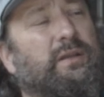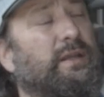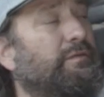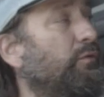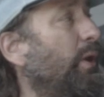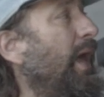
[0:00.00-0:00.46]
And
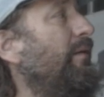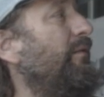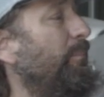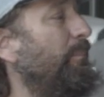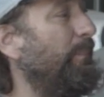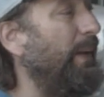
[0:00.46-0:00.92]
if you have
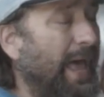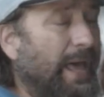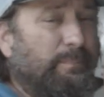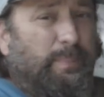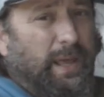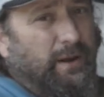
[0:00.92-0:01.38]
a
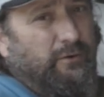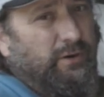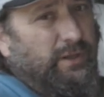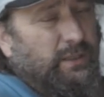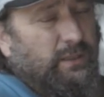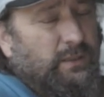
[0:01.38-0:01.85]
bad
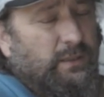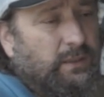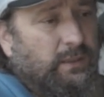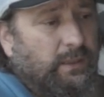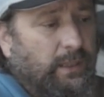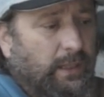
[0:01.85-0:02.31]

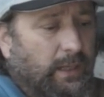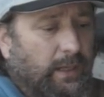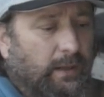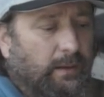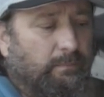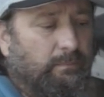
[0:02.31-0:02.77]

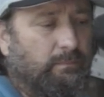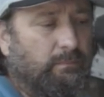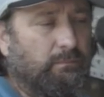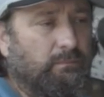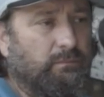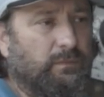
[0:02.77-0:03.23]
battery,
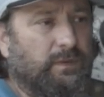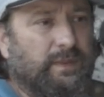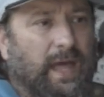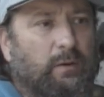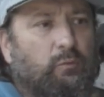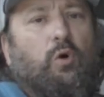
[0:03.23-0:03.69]

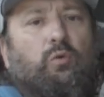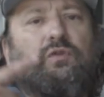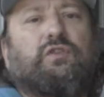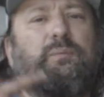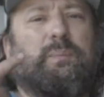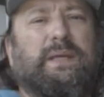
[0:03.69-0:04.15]
that won't
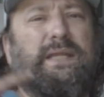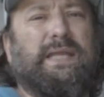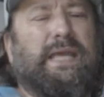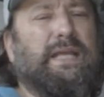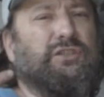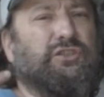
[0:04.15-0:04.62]
spin
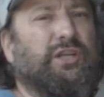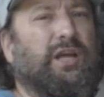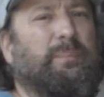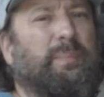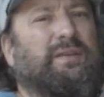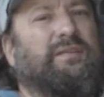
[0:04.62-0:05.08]
the engine up